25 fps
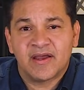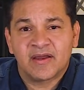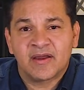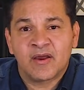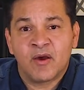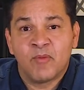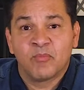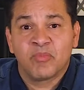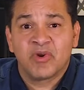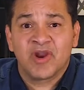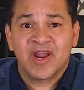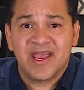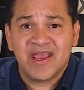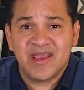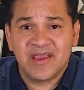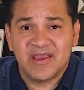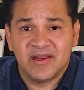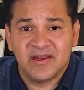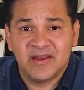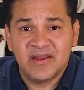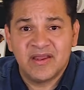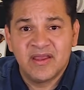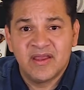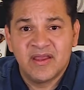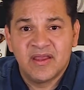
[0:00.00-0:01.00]

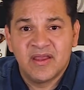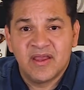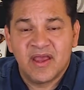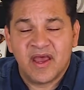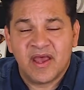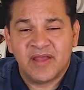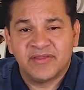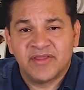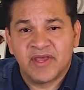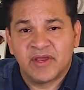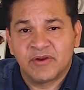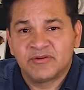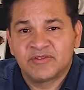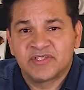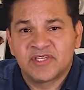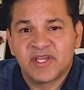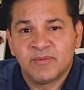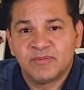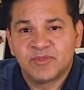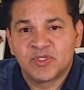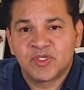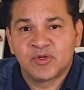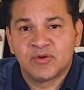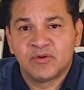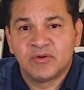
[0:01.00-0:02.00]
complaint, and they don't
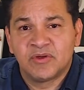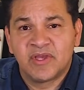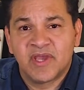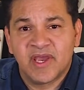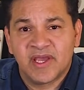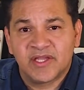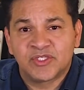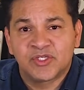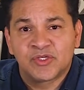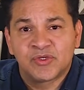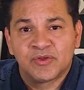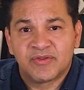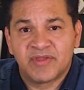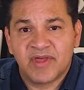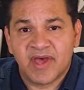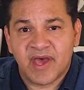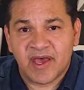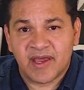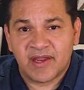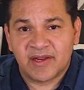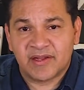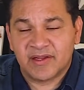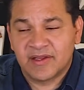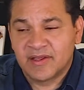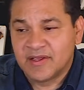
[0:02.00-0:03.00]
seem to get to
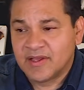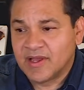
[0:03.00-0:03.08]
that